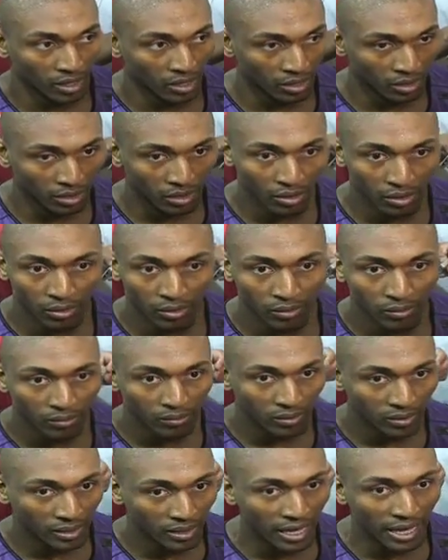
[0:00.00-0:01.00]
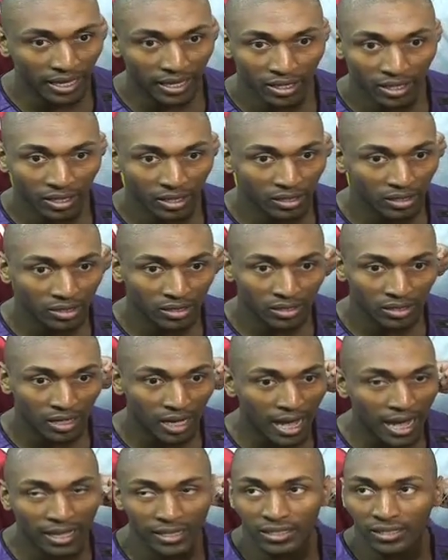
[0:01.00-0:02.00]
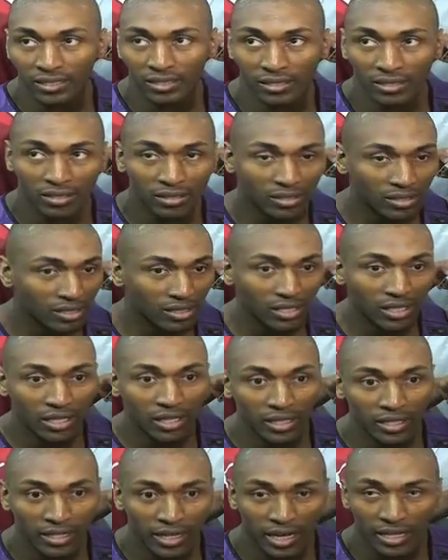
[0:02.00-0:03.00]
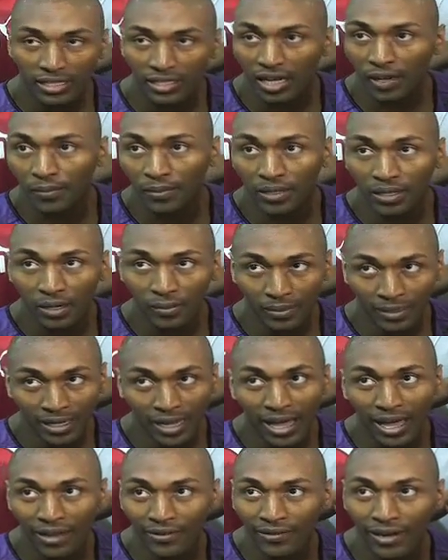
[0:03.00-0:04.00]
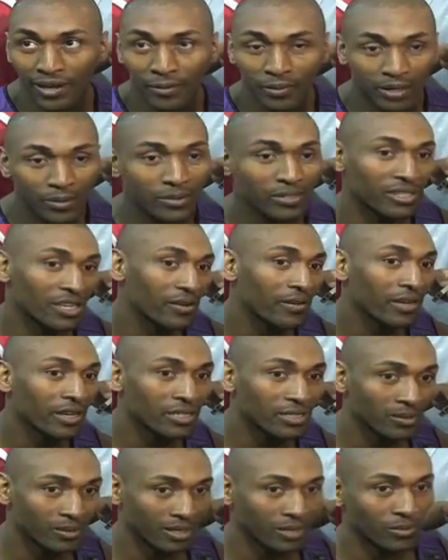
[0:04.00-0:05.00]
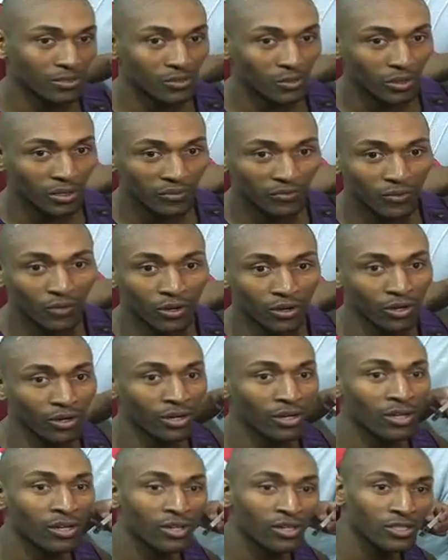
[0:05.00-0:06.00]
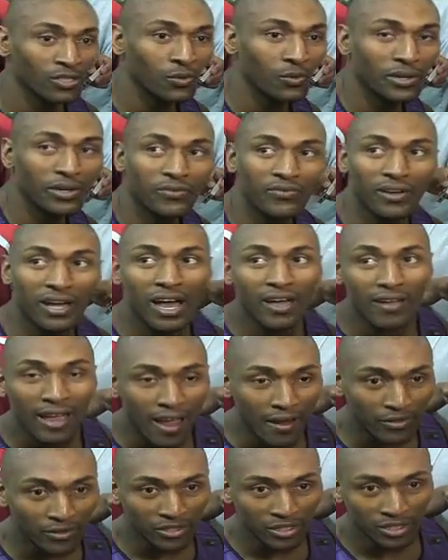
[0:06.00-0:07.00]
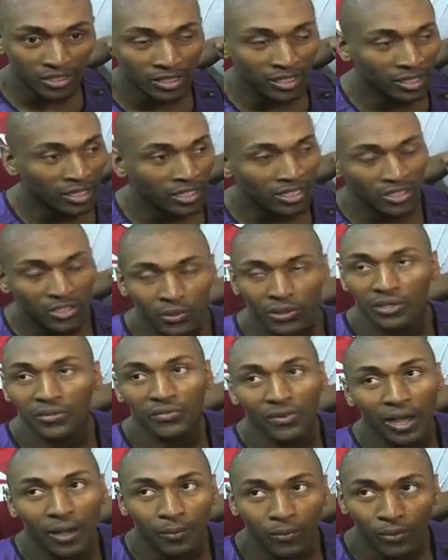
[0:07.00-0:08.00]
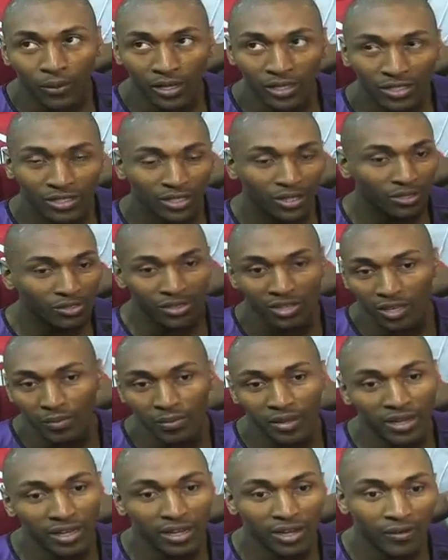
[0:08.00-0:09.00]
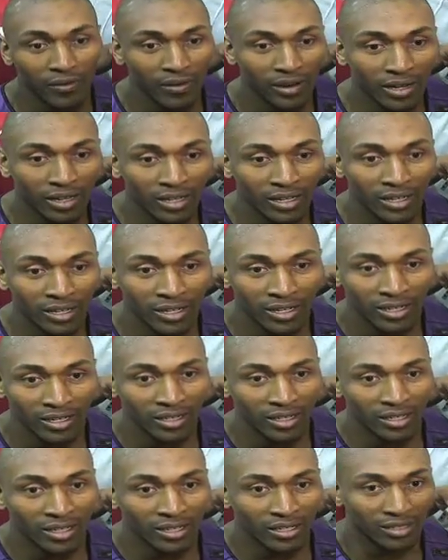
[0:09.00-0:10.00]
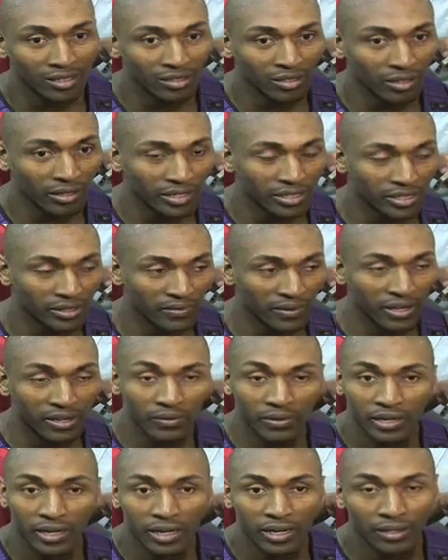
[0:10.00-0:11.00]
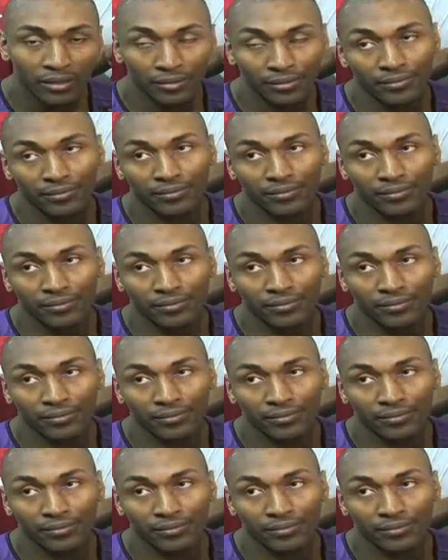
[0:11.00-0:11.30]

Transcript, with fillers: you know that young hot stud next up and coming guy right when he was their age when he was 24 25 averaging 25 points you know so he has been there already you know, he's a veteran now.